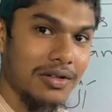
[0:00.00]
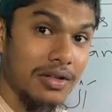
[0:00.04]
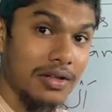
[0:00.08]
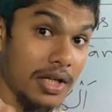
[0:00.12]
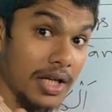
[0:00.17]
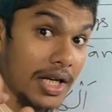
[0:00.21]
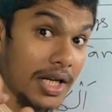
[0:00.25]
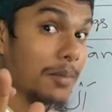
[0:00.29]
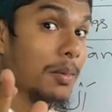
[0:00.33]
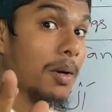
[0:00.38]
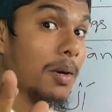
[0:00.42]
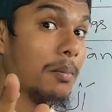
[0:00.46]

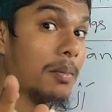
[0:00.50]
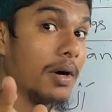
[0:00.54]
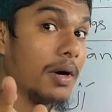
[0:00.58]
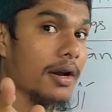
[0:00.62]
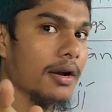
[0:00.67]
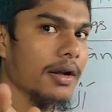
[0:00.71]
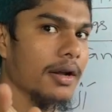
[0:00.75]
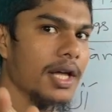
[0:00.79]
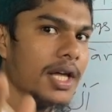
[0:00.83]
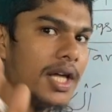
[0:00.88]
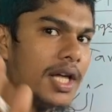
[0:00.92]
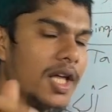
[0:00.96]
Remember,
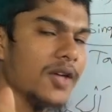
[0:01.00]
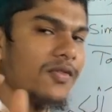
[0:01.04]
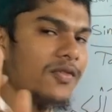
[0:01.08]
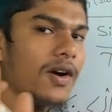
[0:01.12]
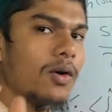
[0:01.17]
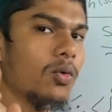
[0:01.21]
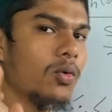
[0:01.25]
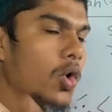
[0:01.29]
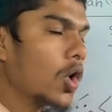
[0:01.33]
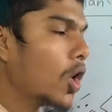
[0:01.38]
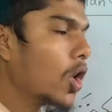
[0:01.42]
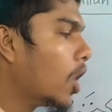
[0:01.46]
if a
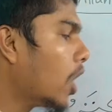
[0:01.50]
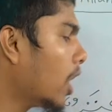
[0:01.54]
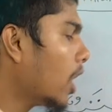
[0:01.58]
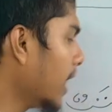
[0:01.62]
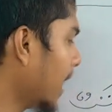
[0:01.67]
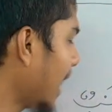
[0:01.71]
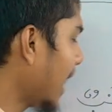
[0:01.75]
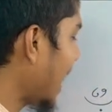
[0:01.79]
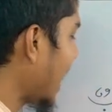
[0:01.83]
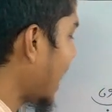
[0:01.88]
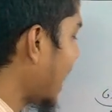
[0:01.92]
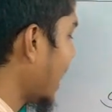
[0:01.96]
word
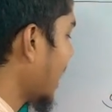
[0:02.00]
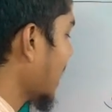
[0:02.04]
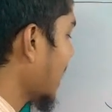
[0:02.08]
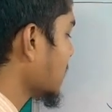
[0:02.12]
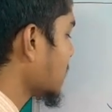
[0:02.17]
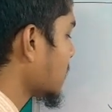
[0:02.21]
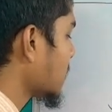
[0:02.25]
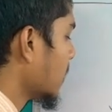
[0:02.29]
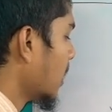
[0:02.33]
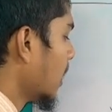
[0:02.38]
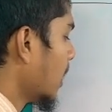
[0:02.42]
has